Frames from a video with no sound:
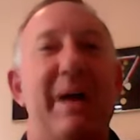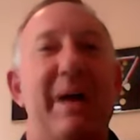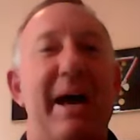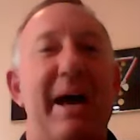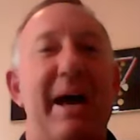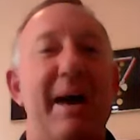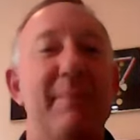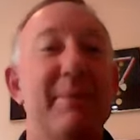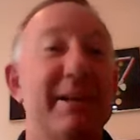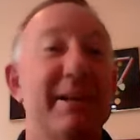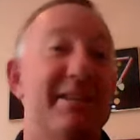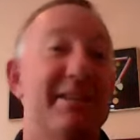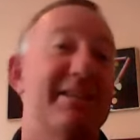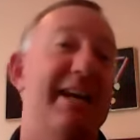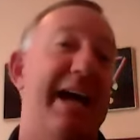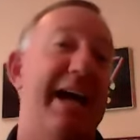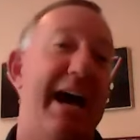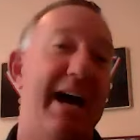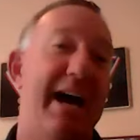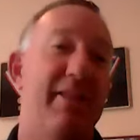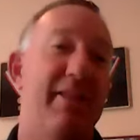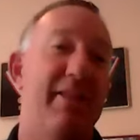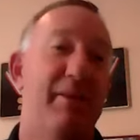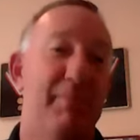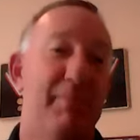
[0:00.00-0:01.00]
I'm going to say,
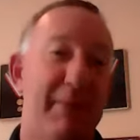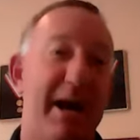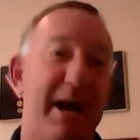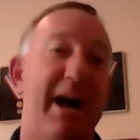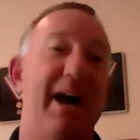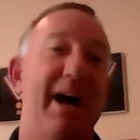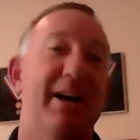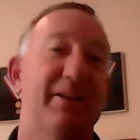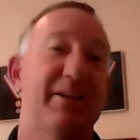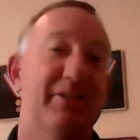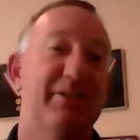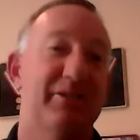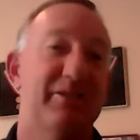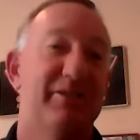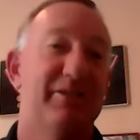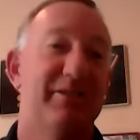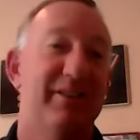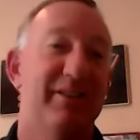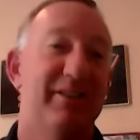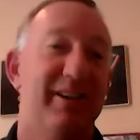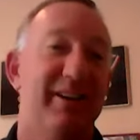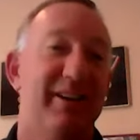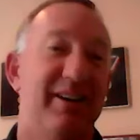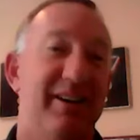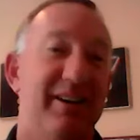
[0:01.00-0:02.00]
out of the box
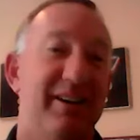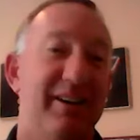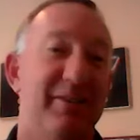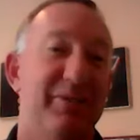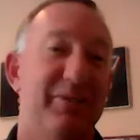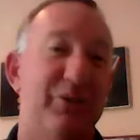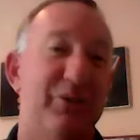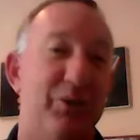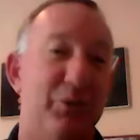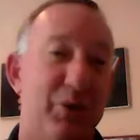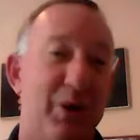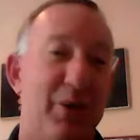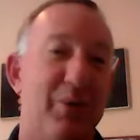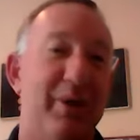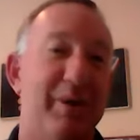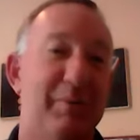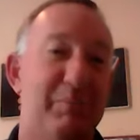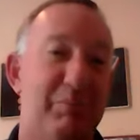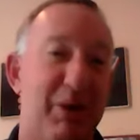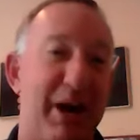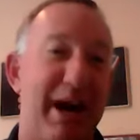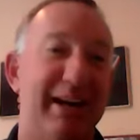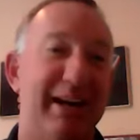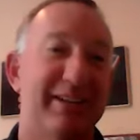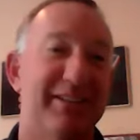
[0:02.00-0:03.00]
for rowing
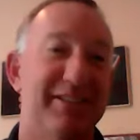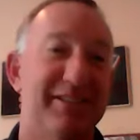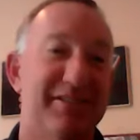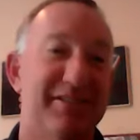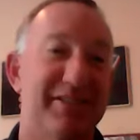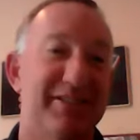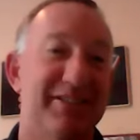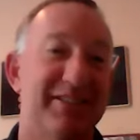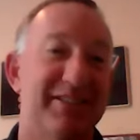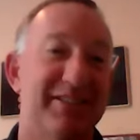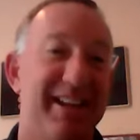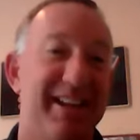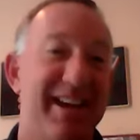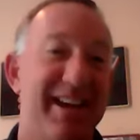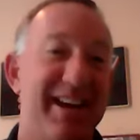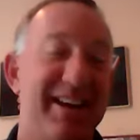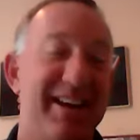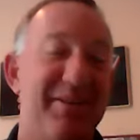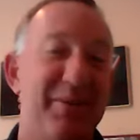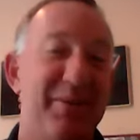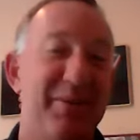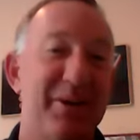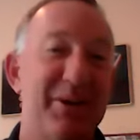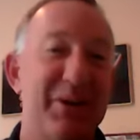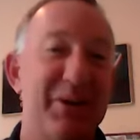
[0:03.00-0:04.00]
practices. They
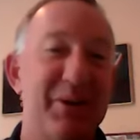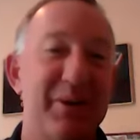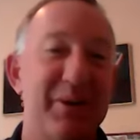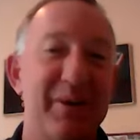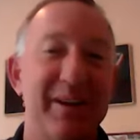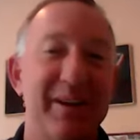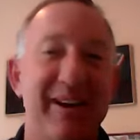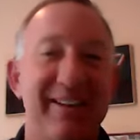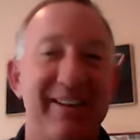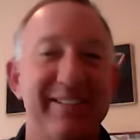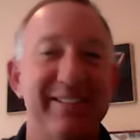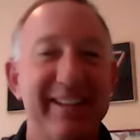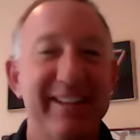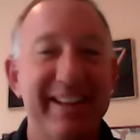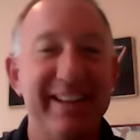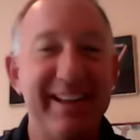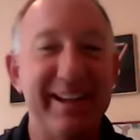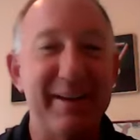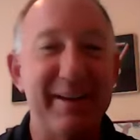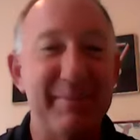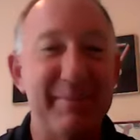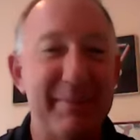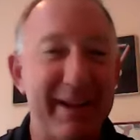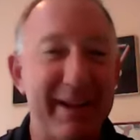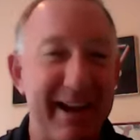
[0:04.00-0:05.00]
were doing a
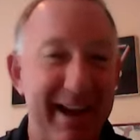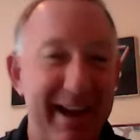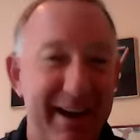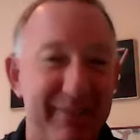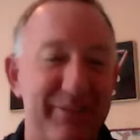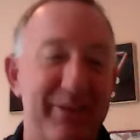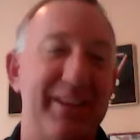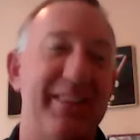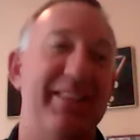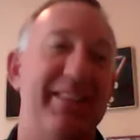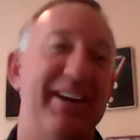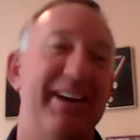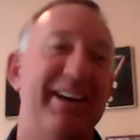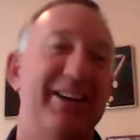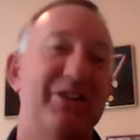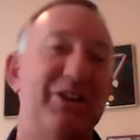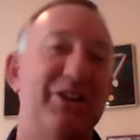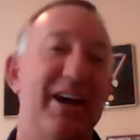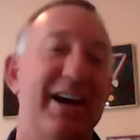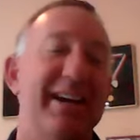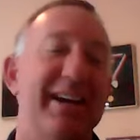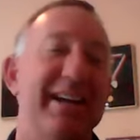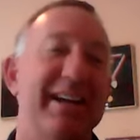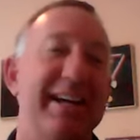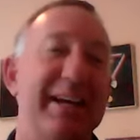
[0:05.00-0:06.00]
little bit of everything,
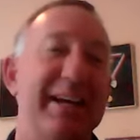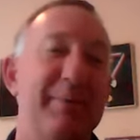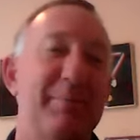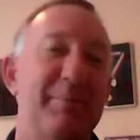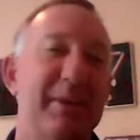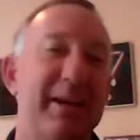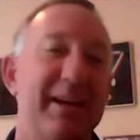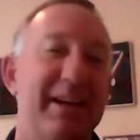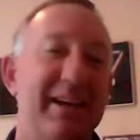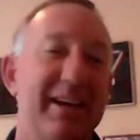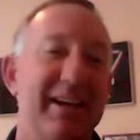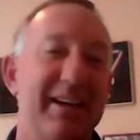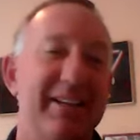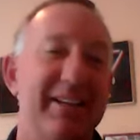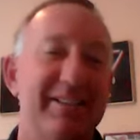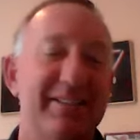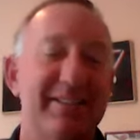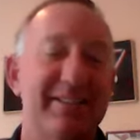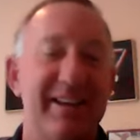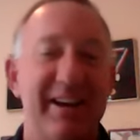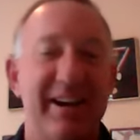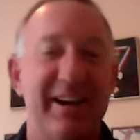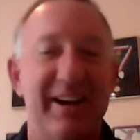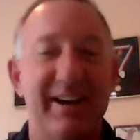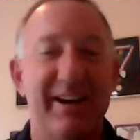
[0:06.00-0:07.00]
trying to keep the
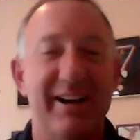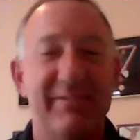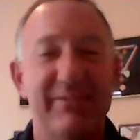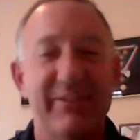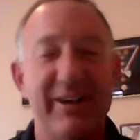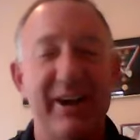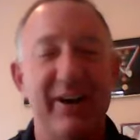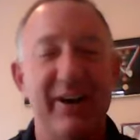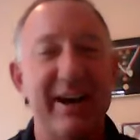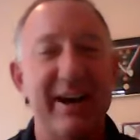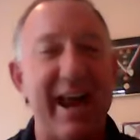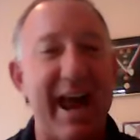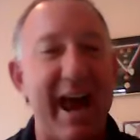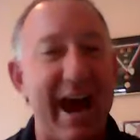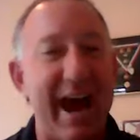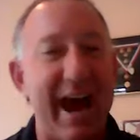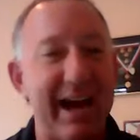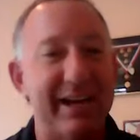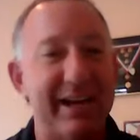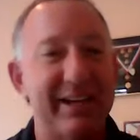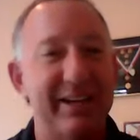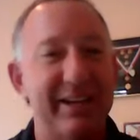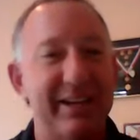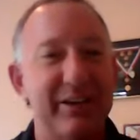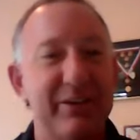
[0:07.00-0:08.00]
kids very
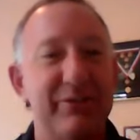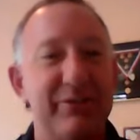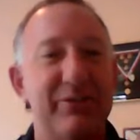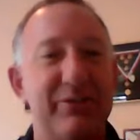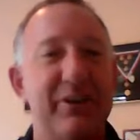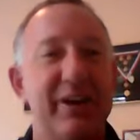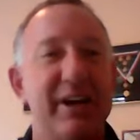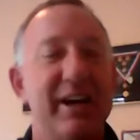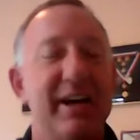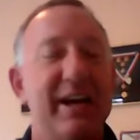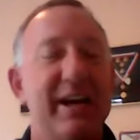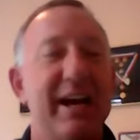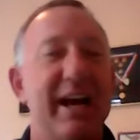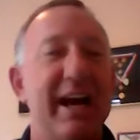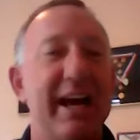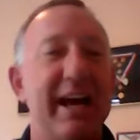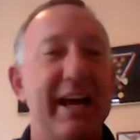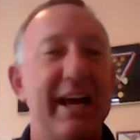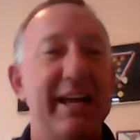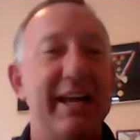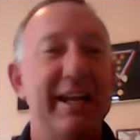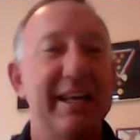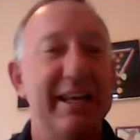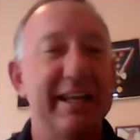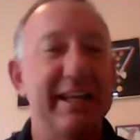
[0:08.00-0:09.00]
active
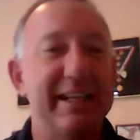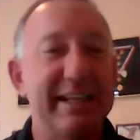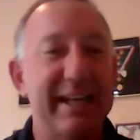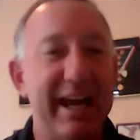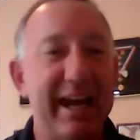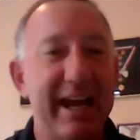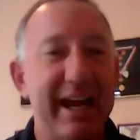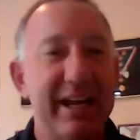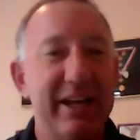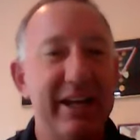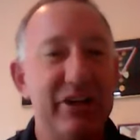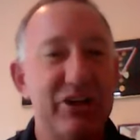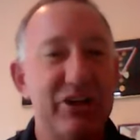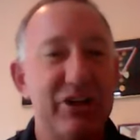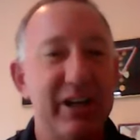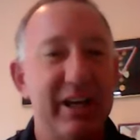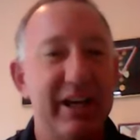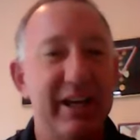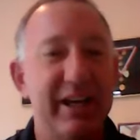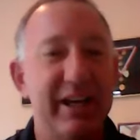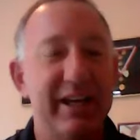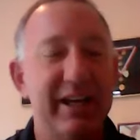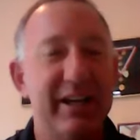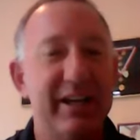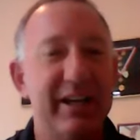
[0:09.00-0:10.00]
and engaged
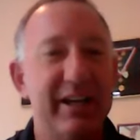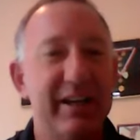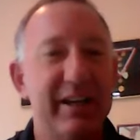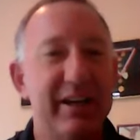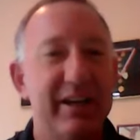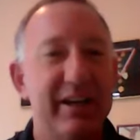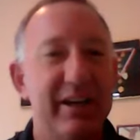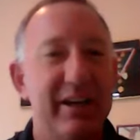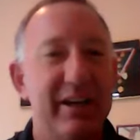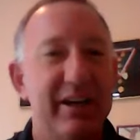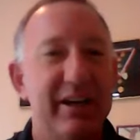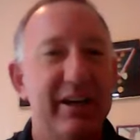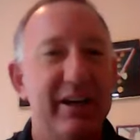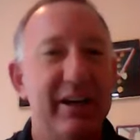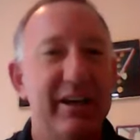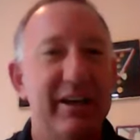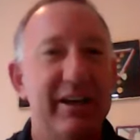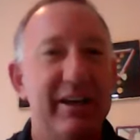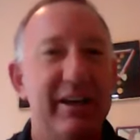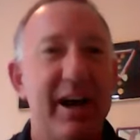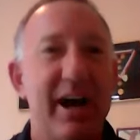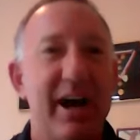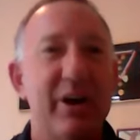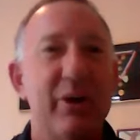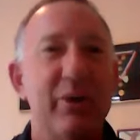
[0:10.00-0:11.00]
in
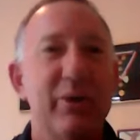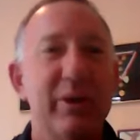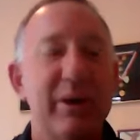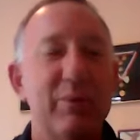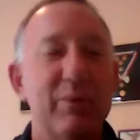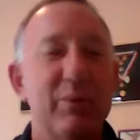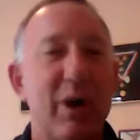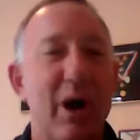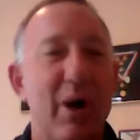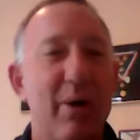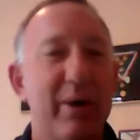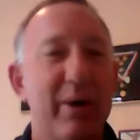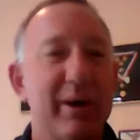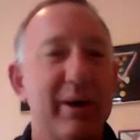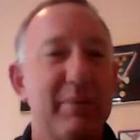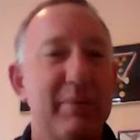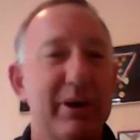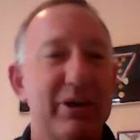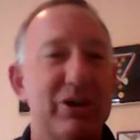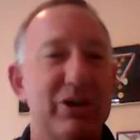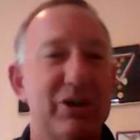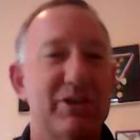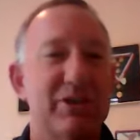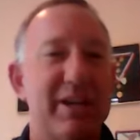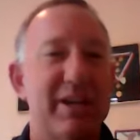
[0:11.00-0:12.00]
not only rowing,
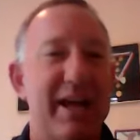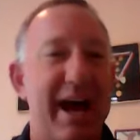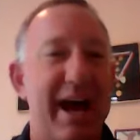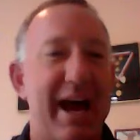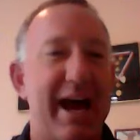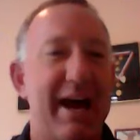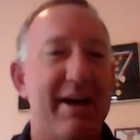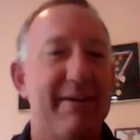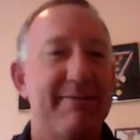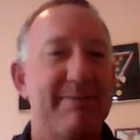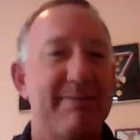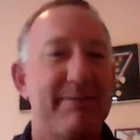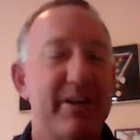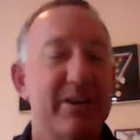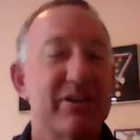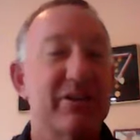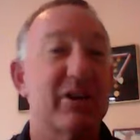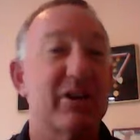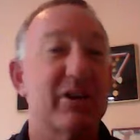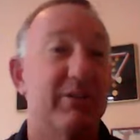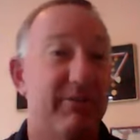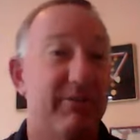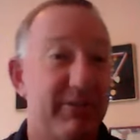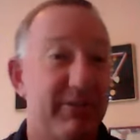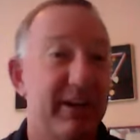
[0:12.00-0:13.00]
but just
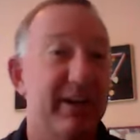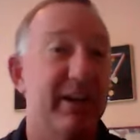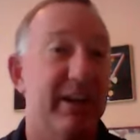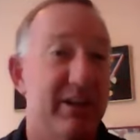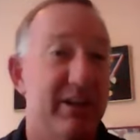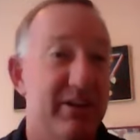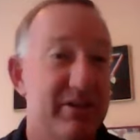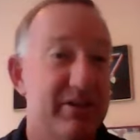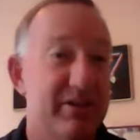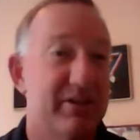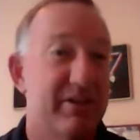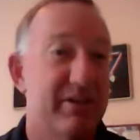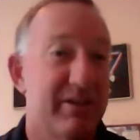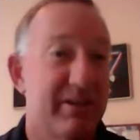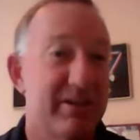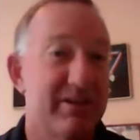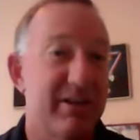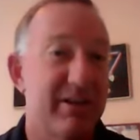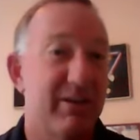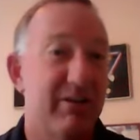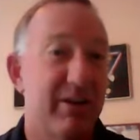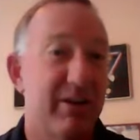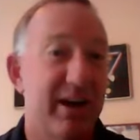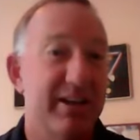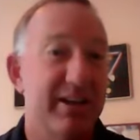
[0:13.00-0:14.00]
physical fitness. Is
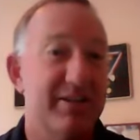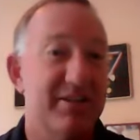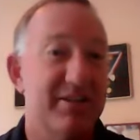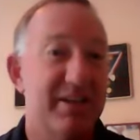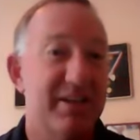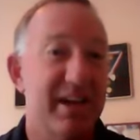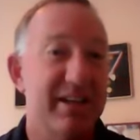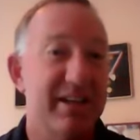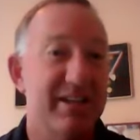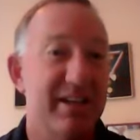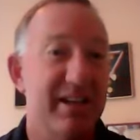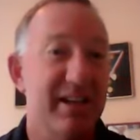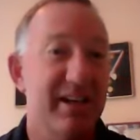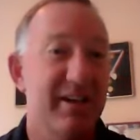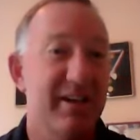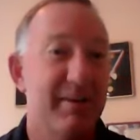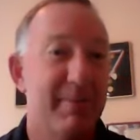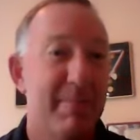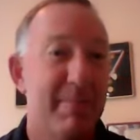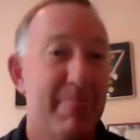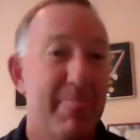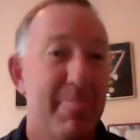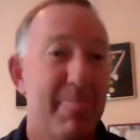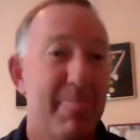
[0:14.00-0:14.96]
that right, Stacy?